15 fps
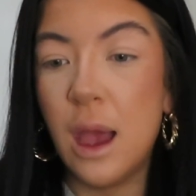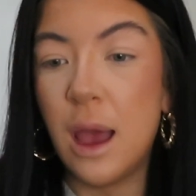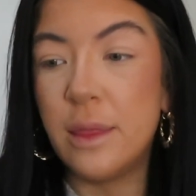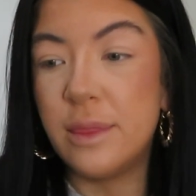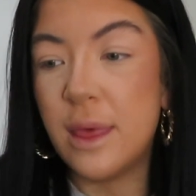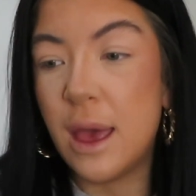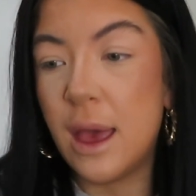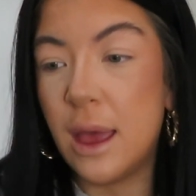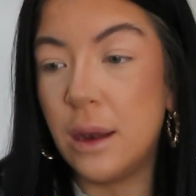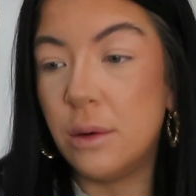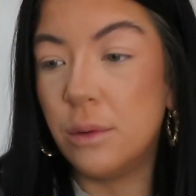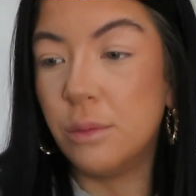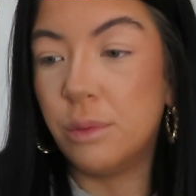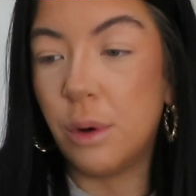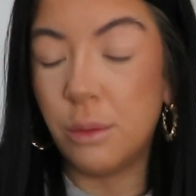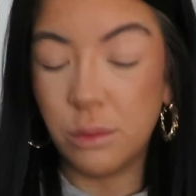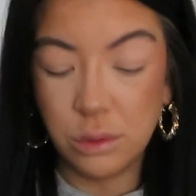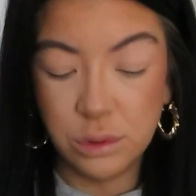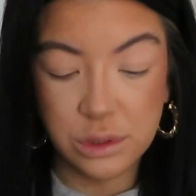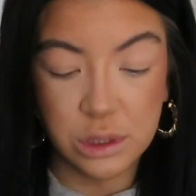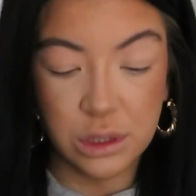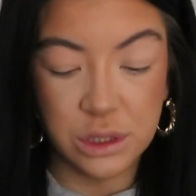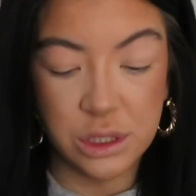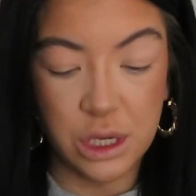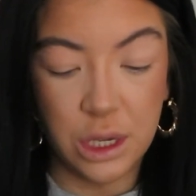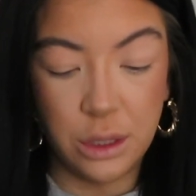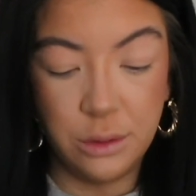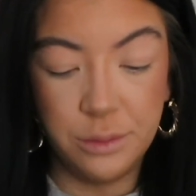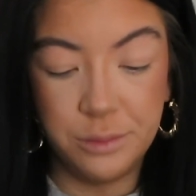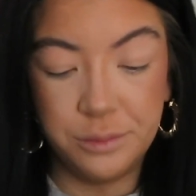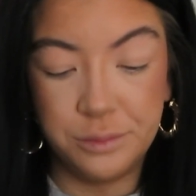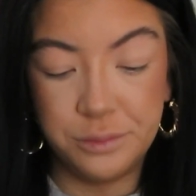And then what I'm also going to do